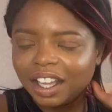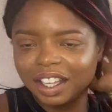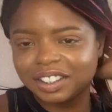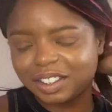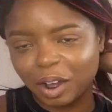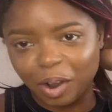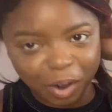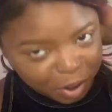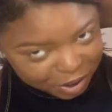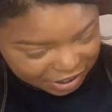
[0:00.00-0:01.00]

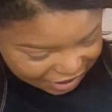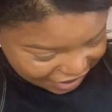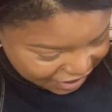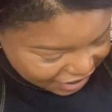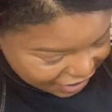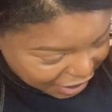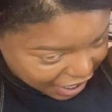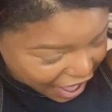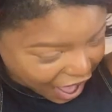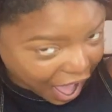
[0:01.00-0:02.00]
So
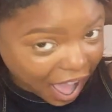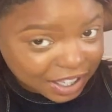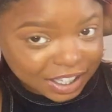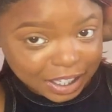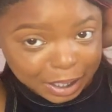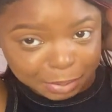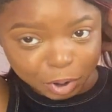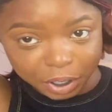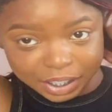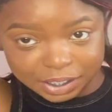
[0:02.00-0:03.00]
I King
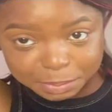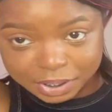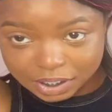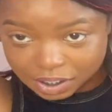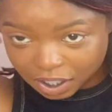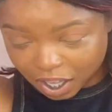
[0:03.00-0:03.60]
Christmas.